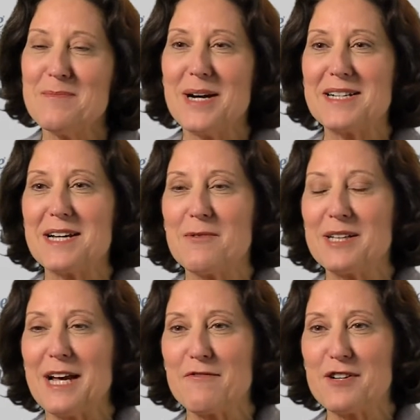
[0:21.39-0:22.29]
but uh,
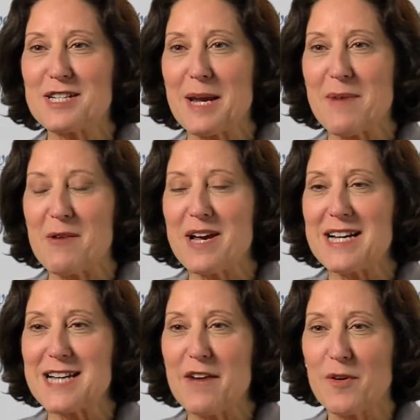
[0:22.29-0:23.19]
when that first came out, we
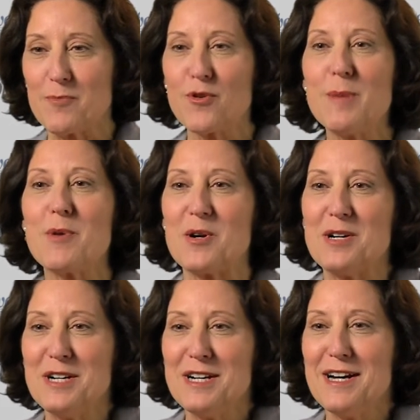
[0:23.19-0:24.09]
had to have a
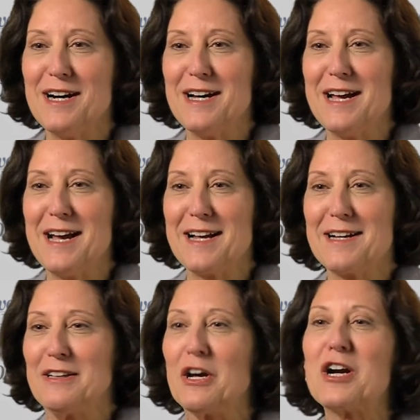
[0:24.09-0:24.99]
primer uh, at
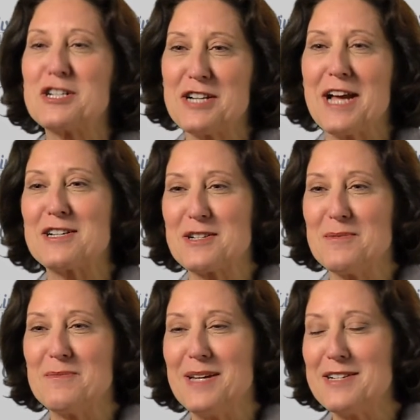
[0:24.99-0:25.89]
a large
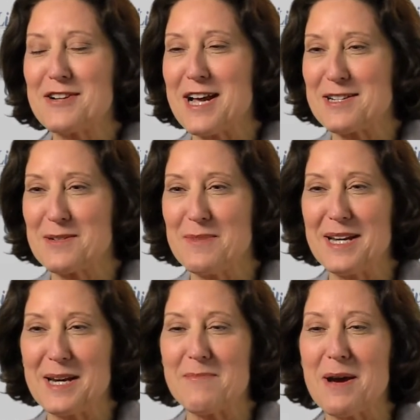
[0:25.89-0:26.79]
national international
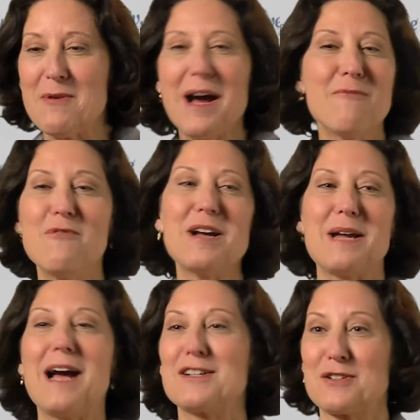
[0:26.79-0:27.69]
meeting about what
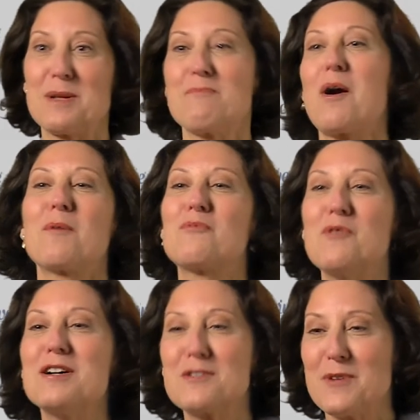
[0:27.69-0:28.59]
actually PARP
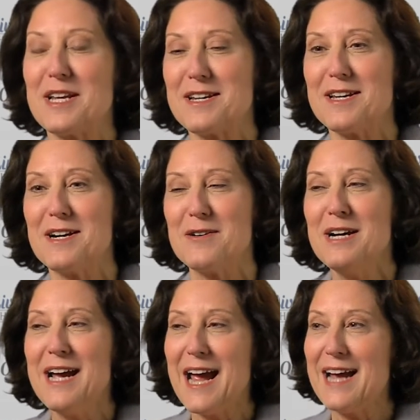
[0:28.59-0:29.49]
was. We didn't know.
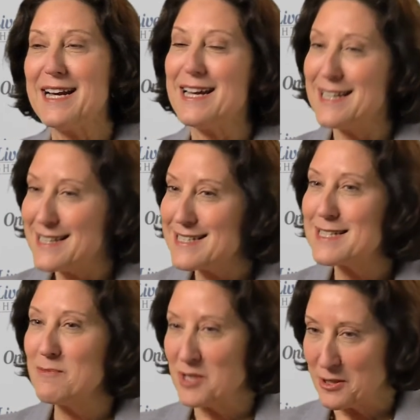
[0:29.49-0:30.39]
And
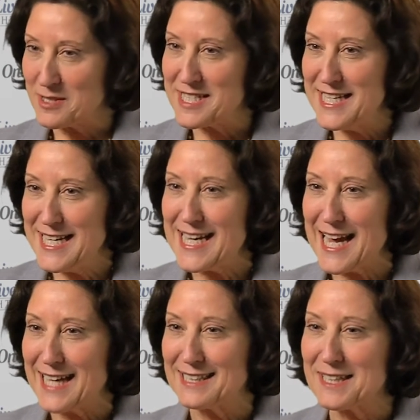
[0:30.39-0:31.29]
similar with
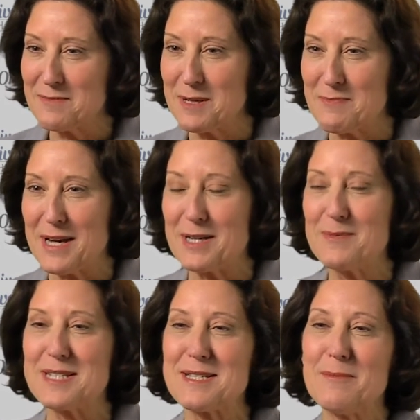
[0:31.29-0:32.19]
CDK, a little bit better,
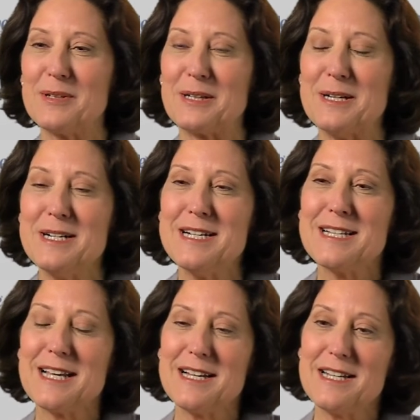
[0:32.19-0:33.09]
but similar
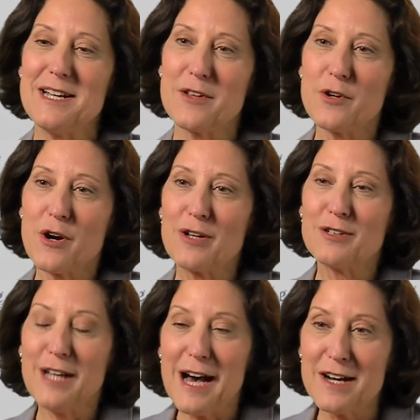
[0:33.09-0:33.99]
that you know there are a
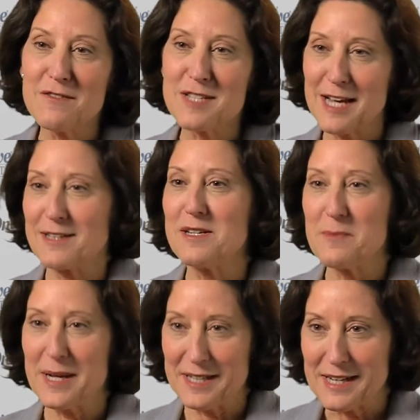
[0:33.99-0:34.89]
lot of
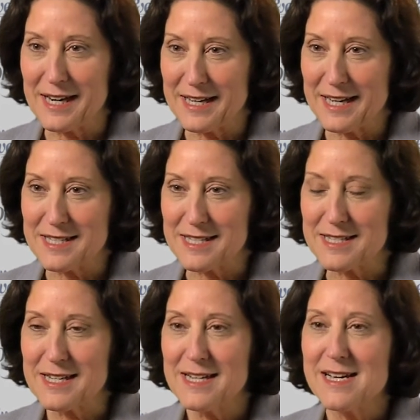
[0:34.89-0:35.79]
cyclin-dependent
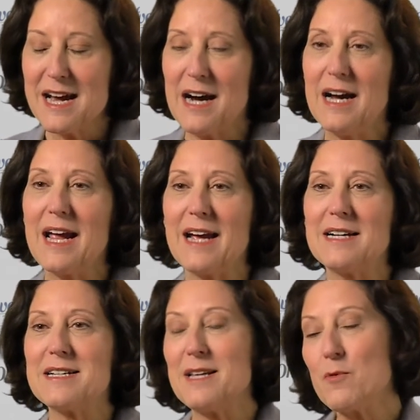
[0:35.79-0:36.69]
kinases, uh,
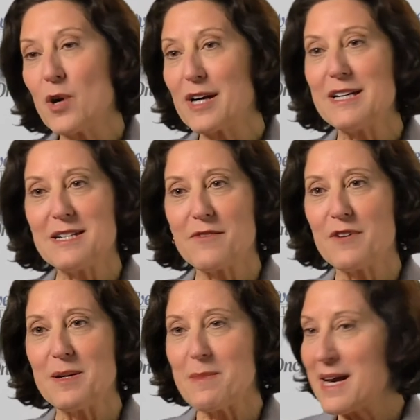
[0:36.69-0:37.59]
and they work in
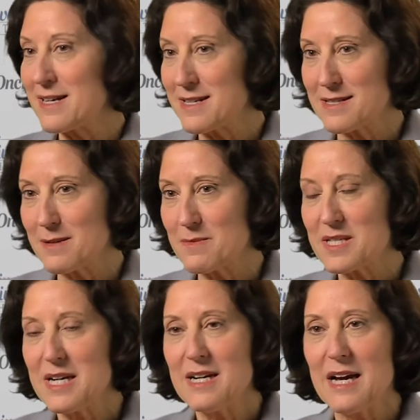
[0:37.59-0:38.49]
different
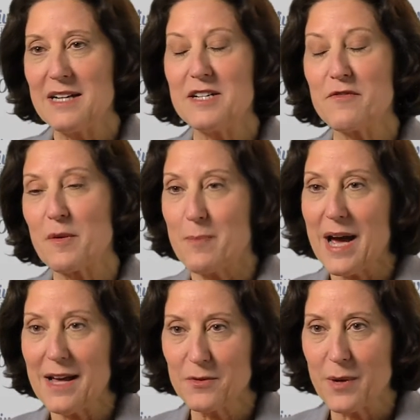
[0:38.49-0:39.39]
mechanisms and in different
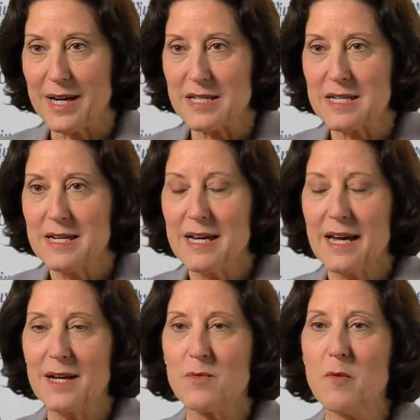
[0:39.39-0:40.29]
pathways.
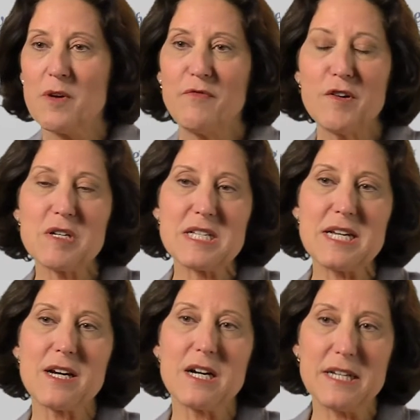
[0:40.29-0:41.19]
And what we're
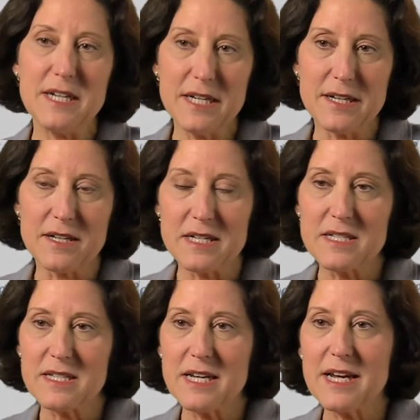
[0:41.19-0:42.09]
focusing on here
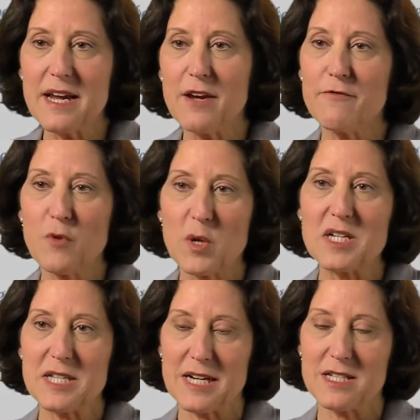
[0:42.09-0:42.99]
is
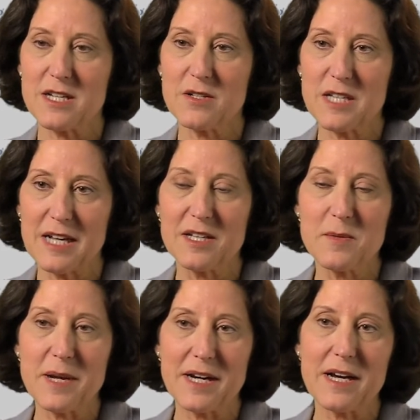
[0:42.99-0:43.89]
CDK4/6, so
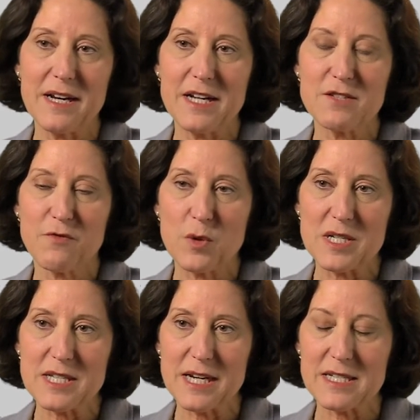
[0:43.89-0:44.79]
cyclin-dependent kinase
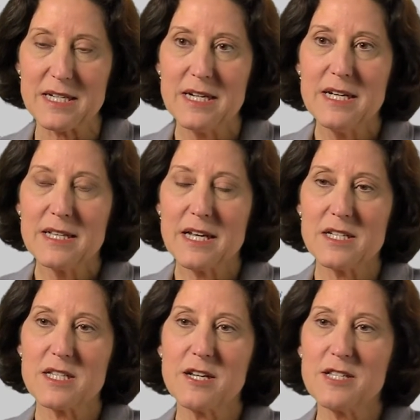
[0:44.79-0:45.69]
4/6, that
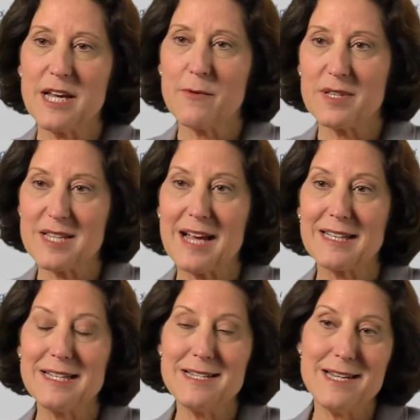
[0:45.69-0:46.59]
associate with
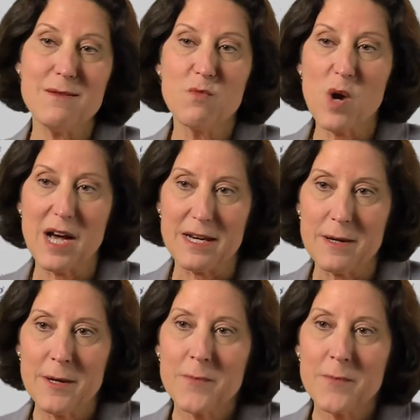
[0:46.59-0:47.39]
cyclin D1